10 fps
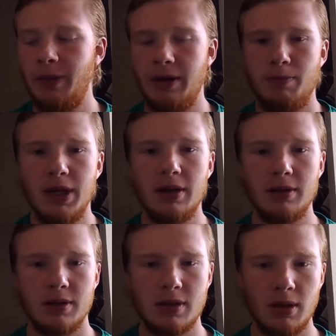They've
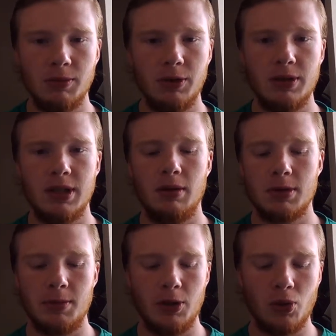beaten some good teams.
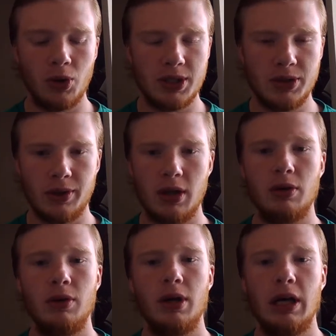I mean, Oregon's looking
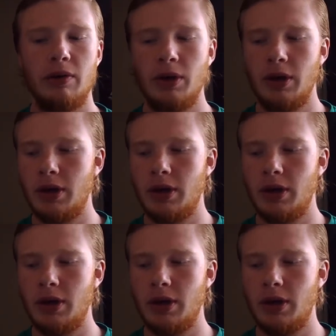good now.